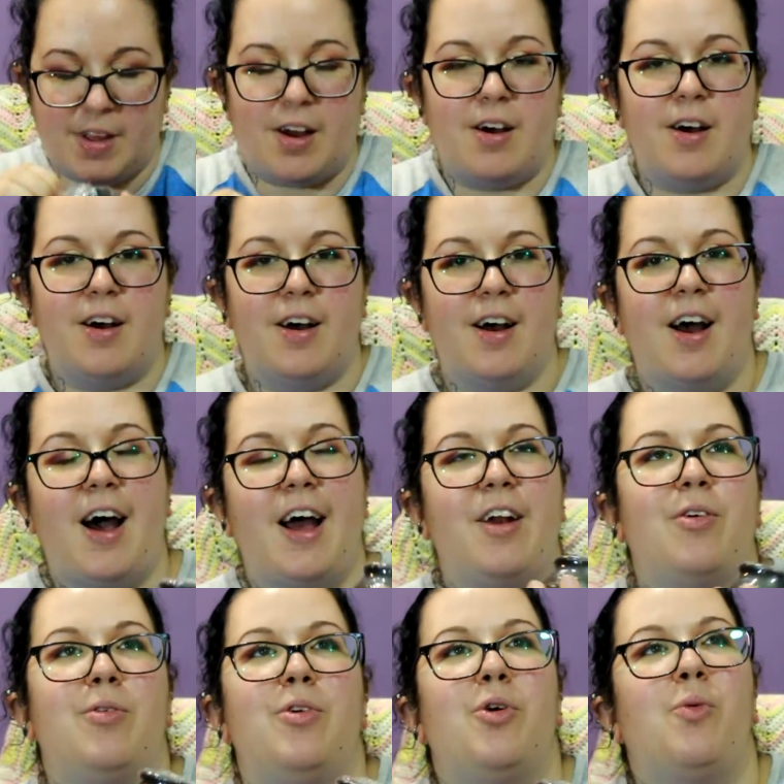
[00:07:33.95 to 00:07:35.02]
I
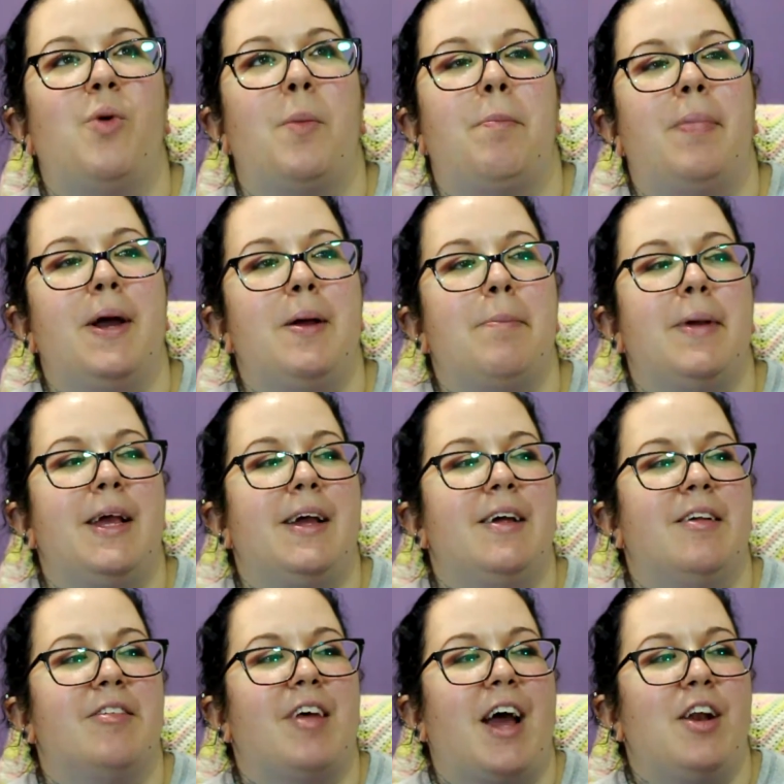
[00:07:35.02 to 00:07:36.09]
don't know what Bite Me
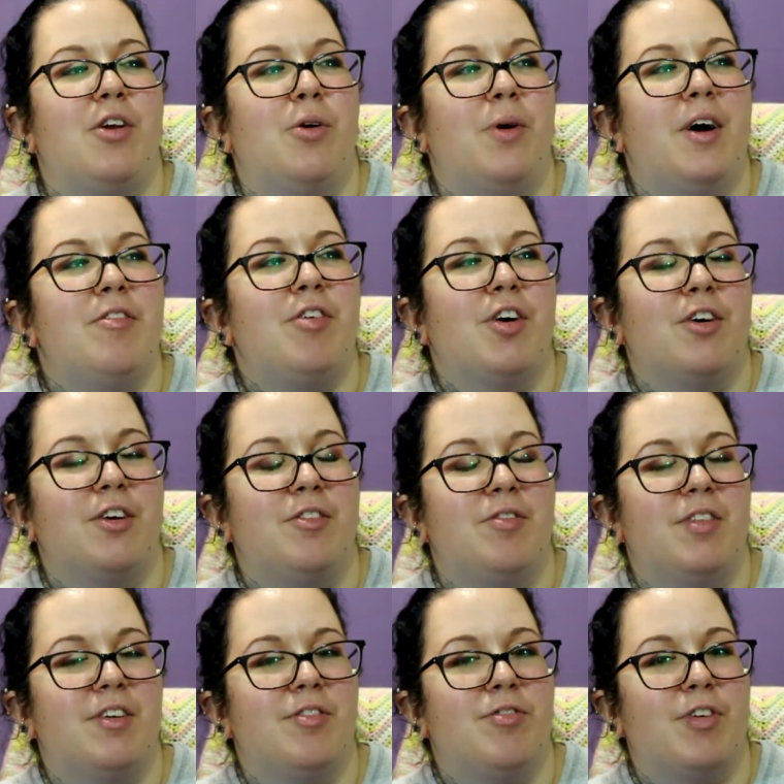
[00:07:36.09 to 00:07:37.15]
is. I know I've heard of
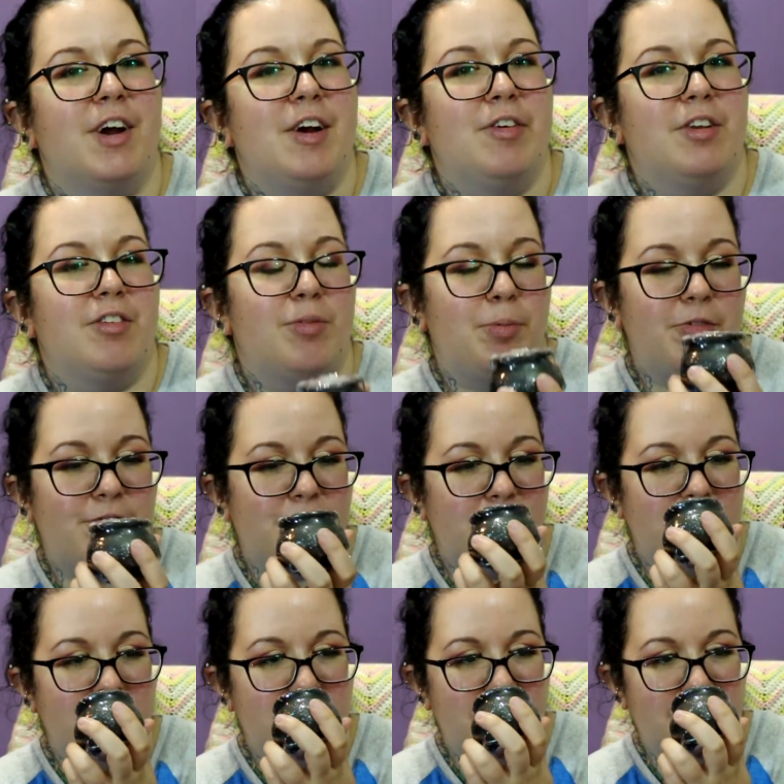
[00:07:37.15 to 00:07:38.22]
the fragrance
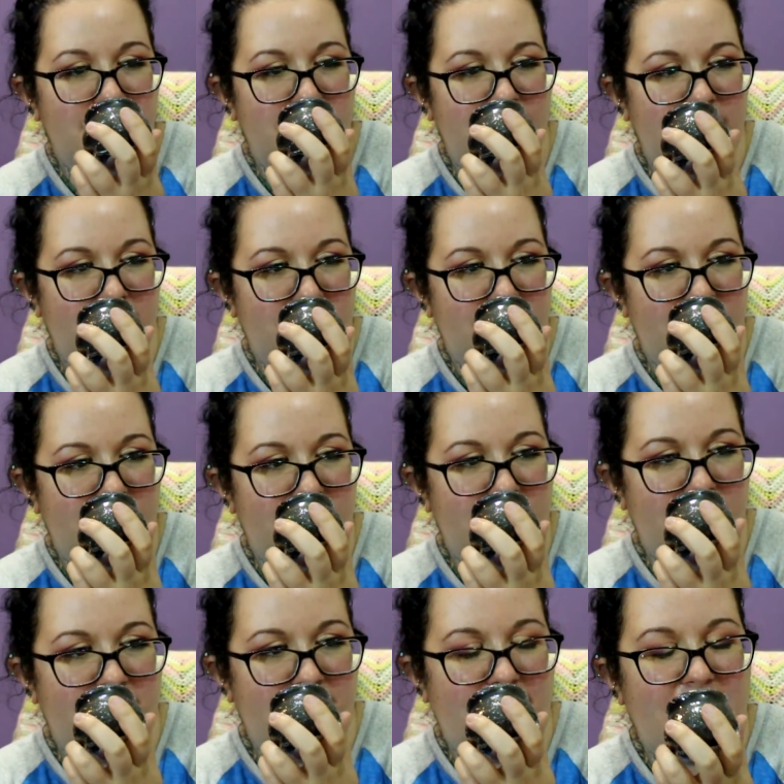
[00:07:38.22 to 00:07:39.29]
before.
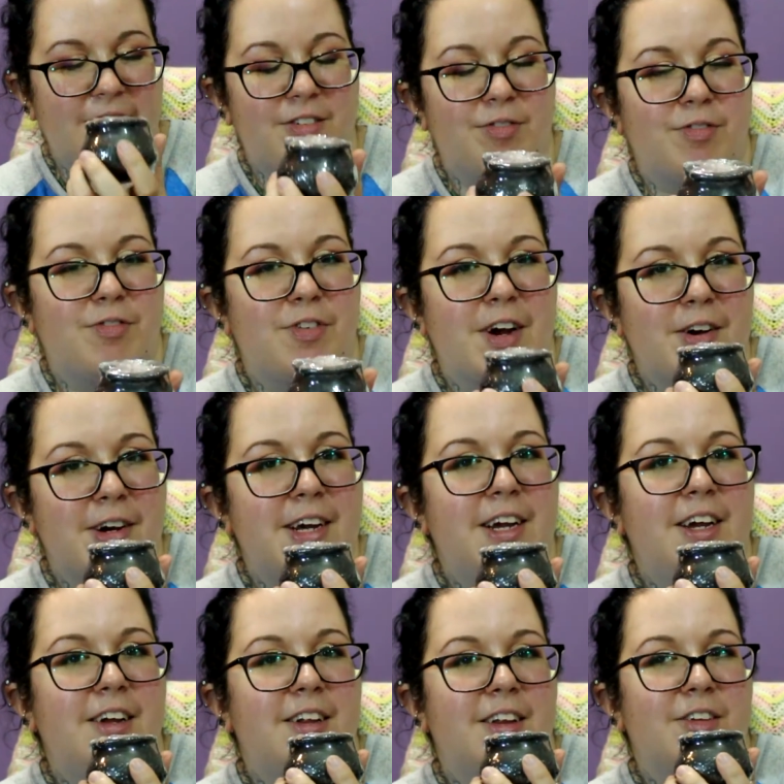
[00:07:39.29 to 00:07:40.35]
It's
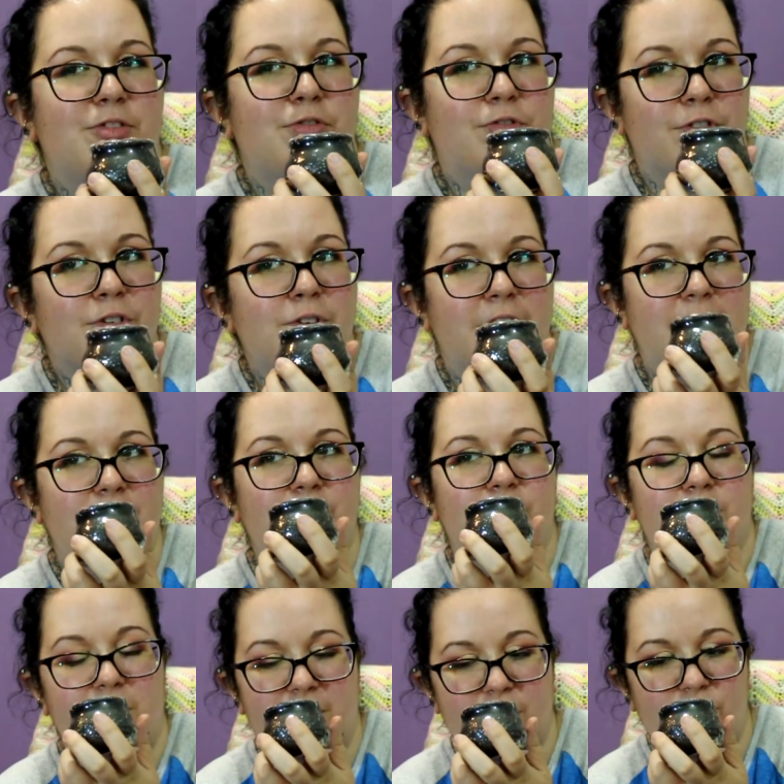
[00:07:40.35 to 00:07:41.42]
very fruity,
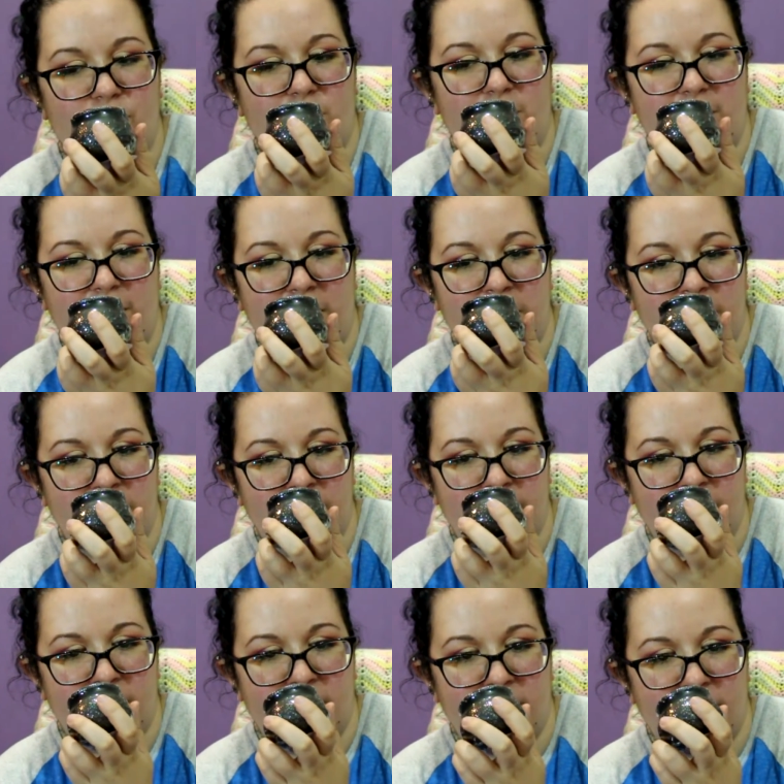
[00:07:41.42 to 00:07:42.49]
citrusy
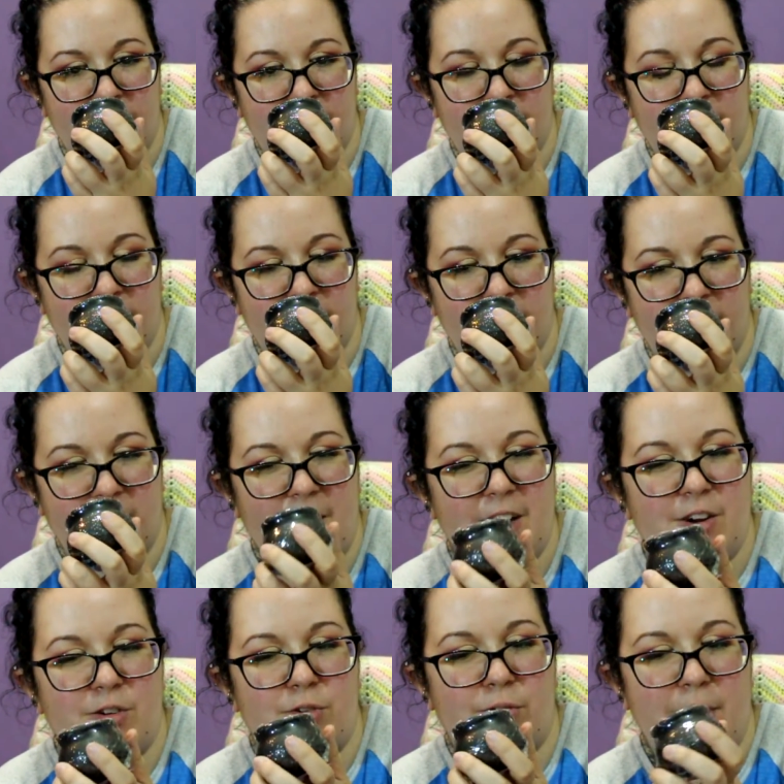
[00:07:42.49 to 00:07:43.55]

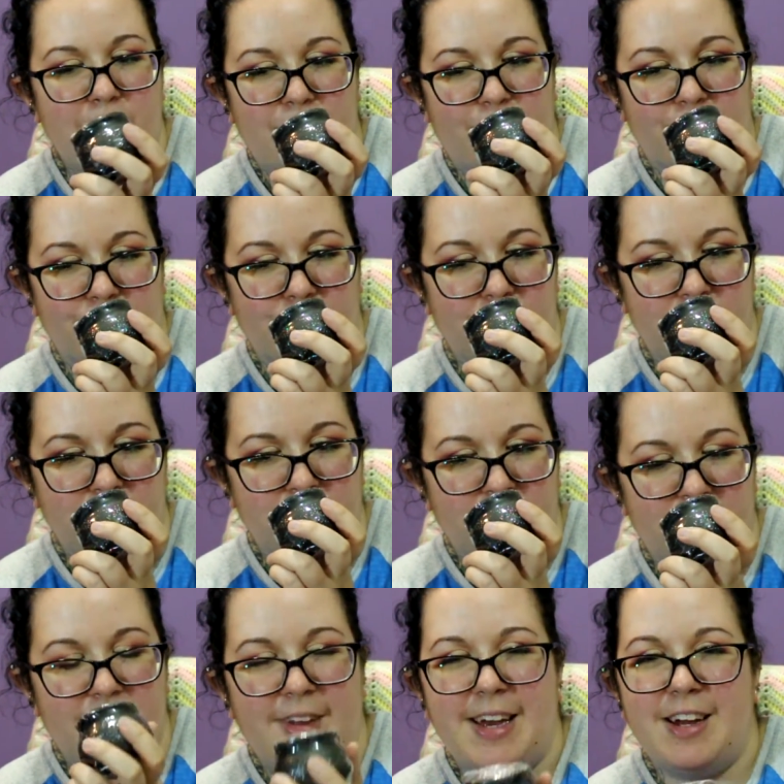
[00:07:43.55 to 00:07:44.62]
not grapefruit,
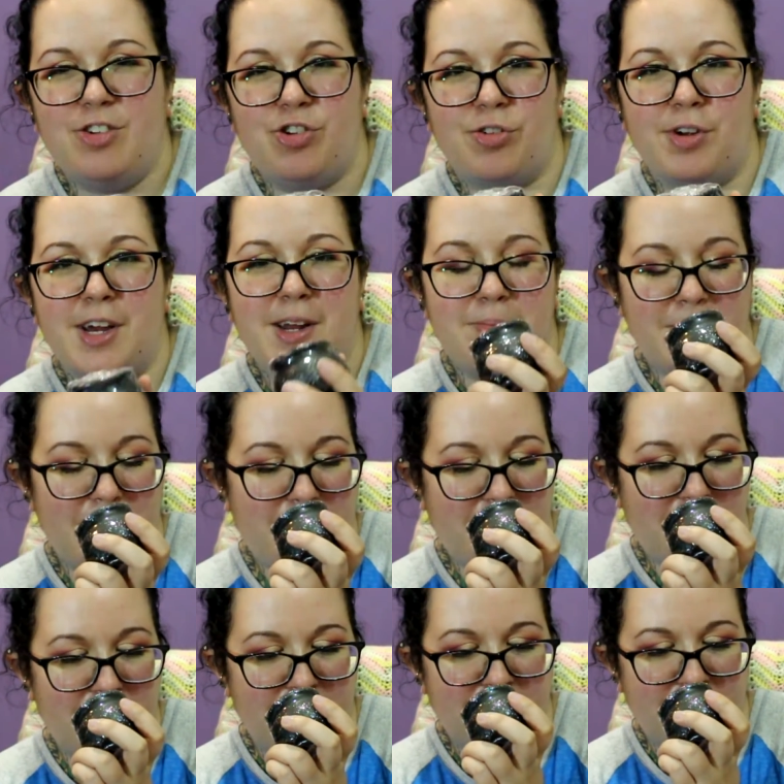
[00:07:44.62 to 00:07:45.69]
tangerine
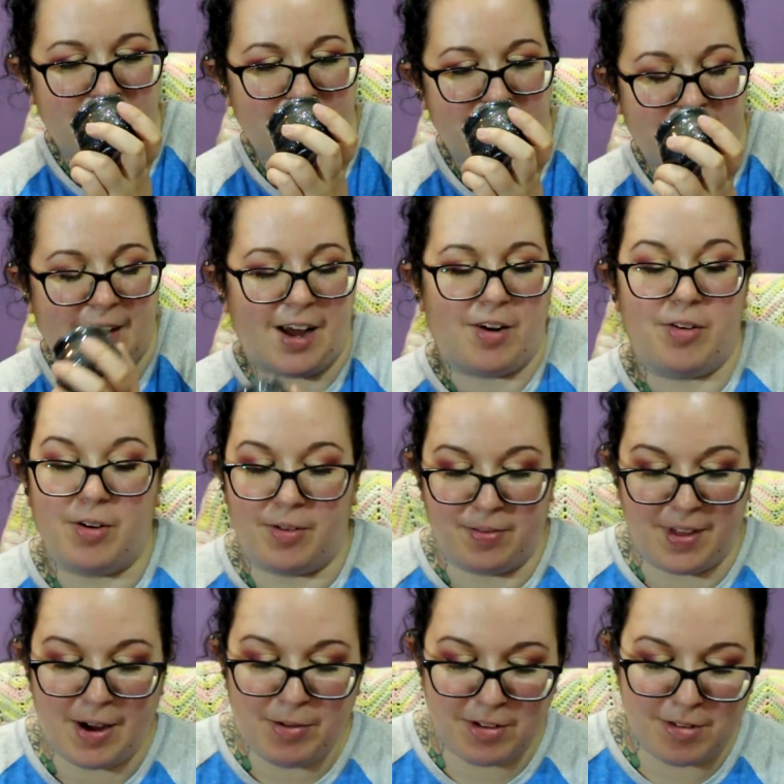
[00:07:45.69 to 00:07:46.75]
maybe? I don't know.
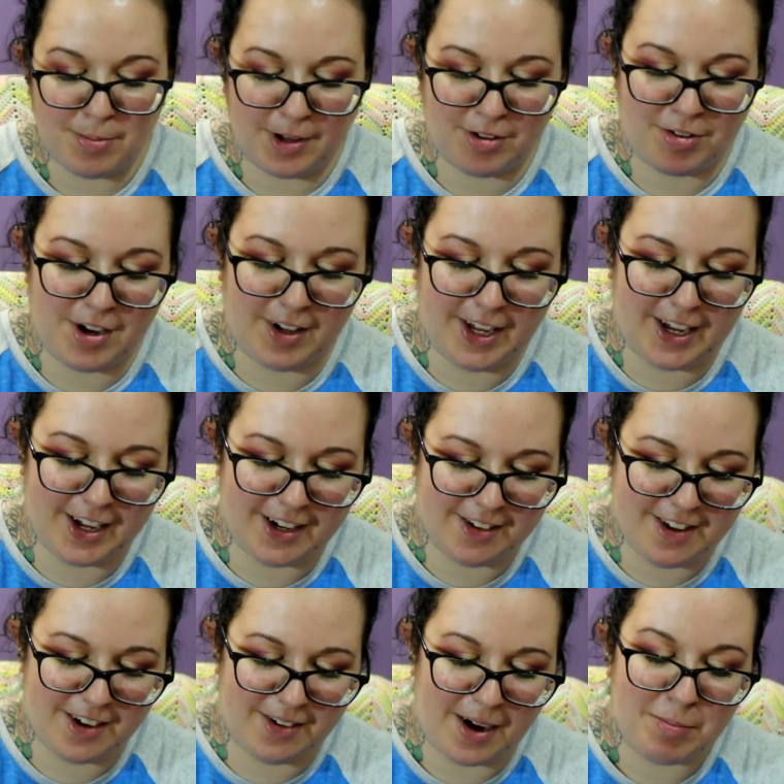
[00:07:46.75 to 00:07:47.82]
That one smells really good
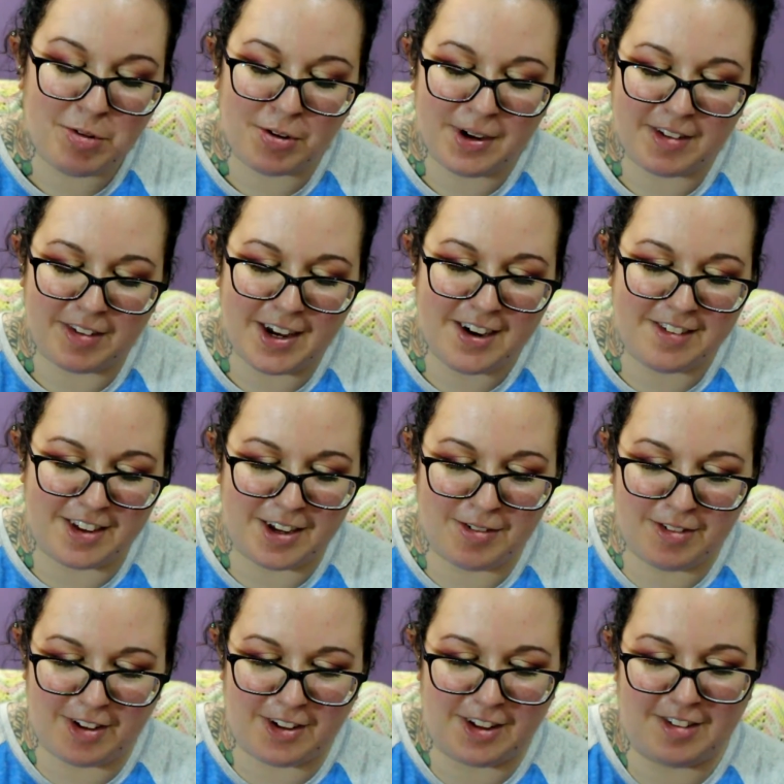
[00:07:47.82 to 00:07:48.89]
too. I'm so excited to
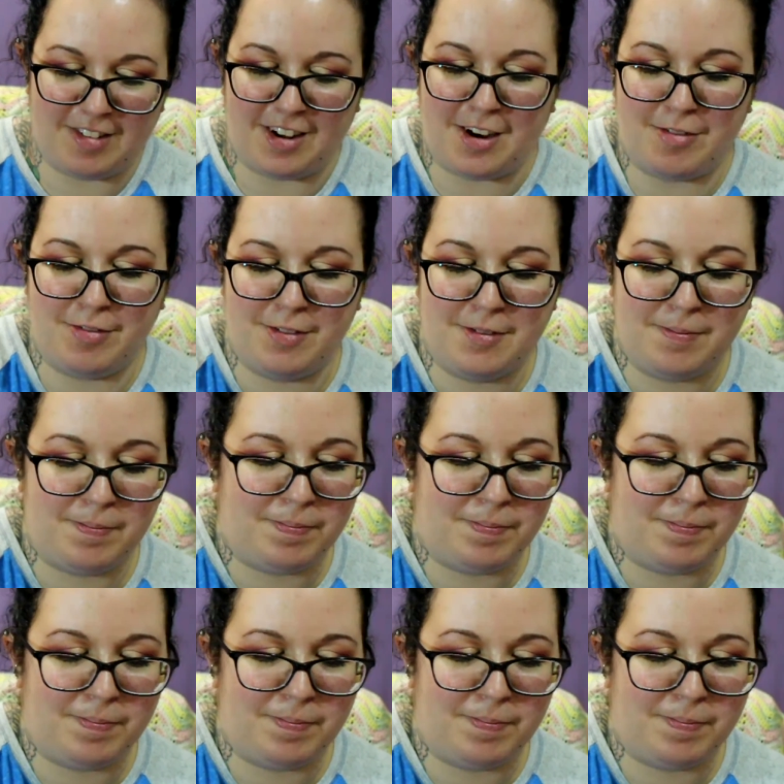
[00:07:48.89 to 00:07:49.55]
use all this stuff.